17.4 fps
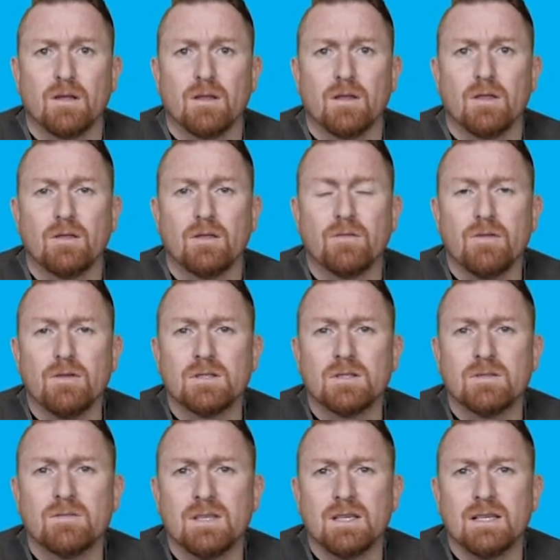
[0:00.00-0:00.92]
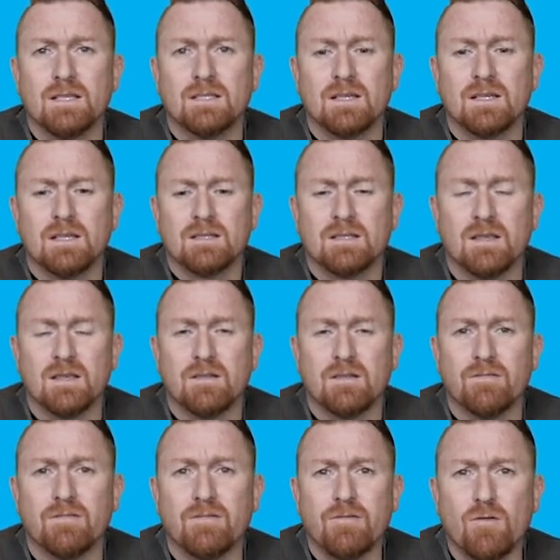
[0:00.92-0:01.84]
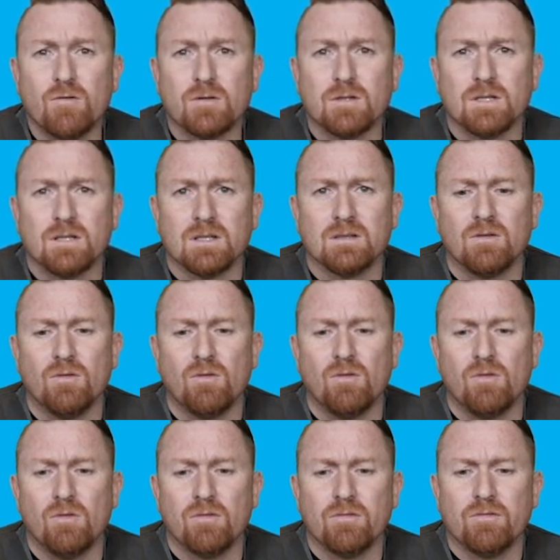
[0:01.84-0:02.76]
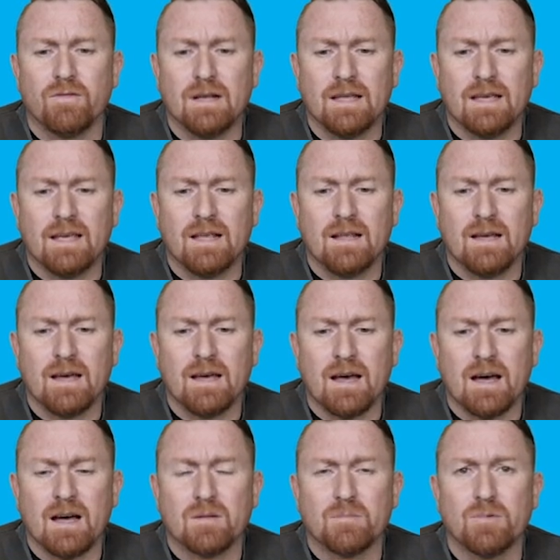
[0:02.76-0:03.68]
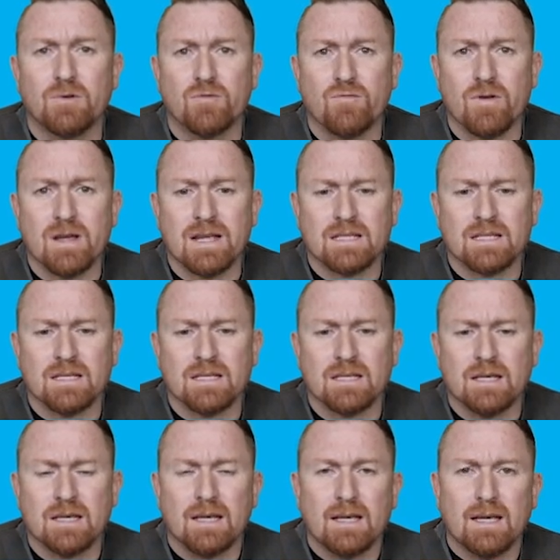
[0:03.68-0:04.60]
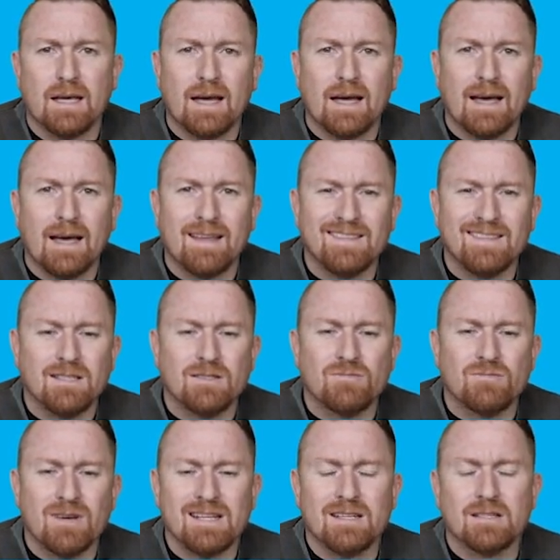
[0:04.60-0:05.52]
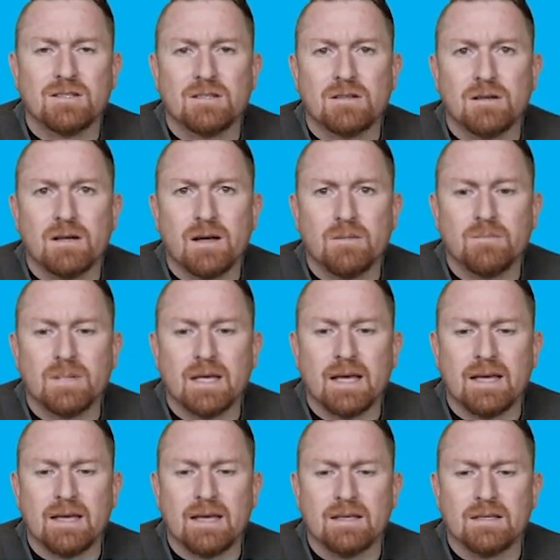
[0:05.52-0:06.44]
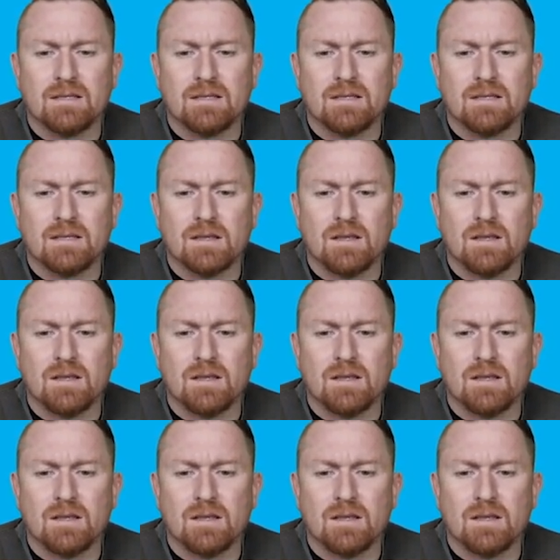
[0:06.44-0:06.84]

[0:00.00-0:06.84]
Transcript: The first of these is the FORT, or follicular output rate. And this is really described as the